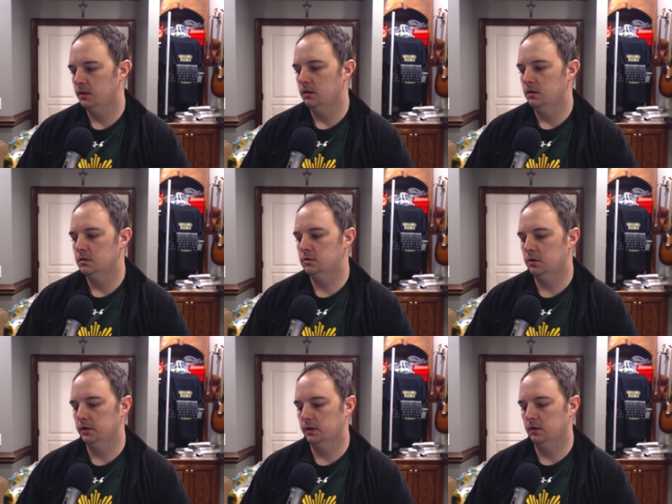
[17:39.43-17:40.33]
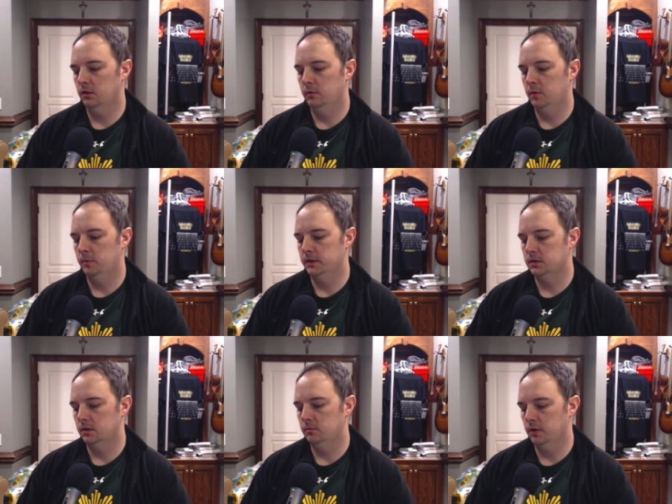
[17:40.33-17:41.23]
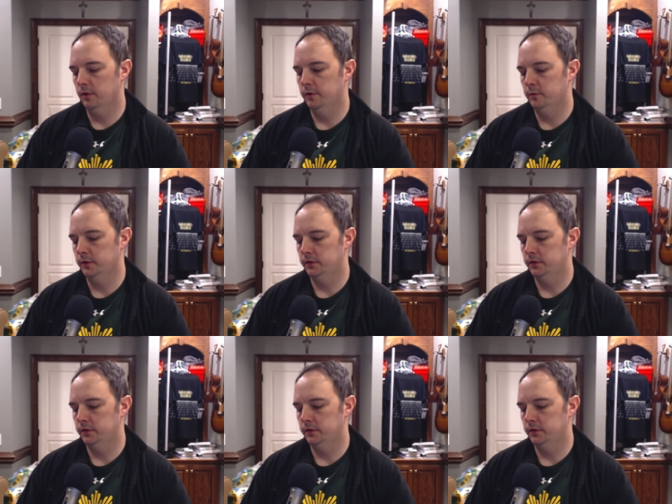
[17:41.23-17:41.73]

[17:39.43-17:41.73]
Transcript: starting to get a little momentum going with,